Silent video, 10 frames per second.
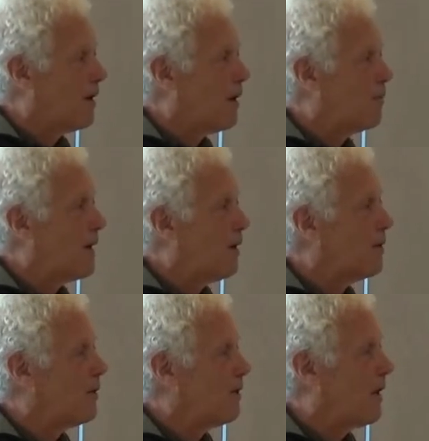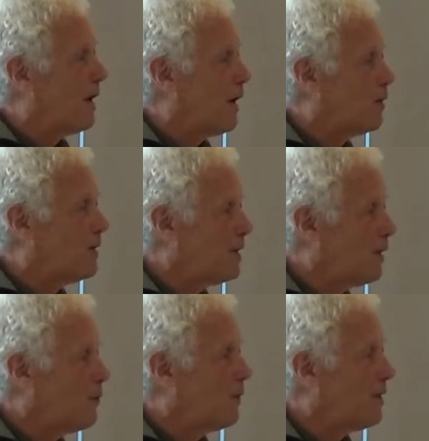about how
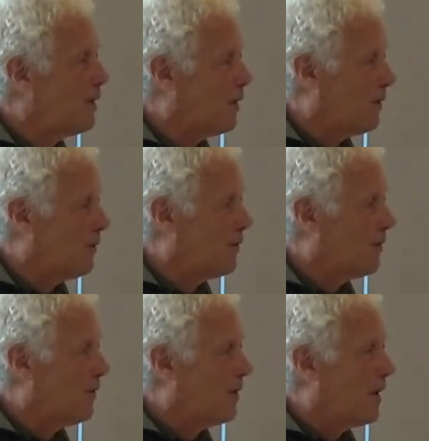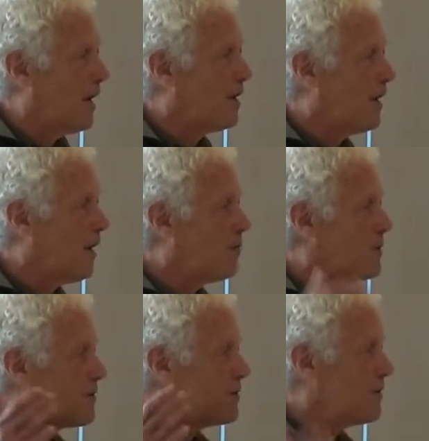little we know and how
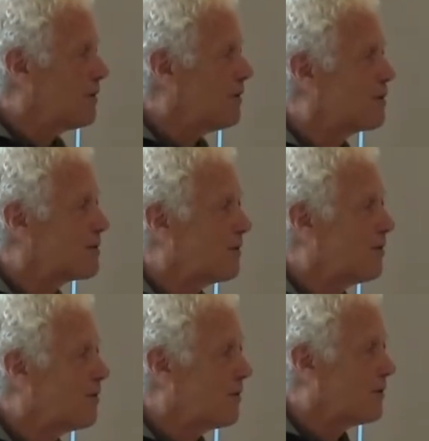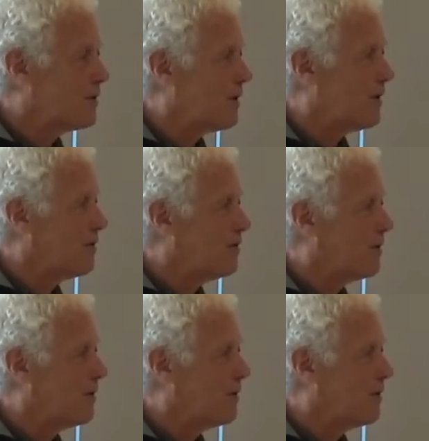mysterious the universe is.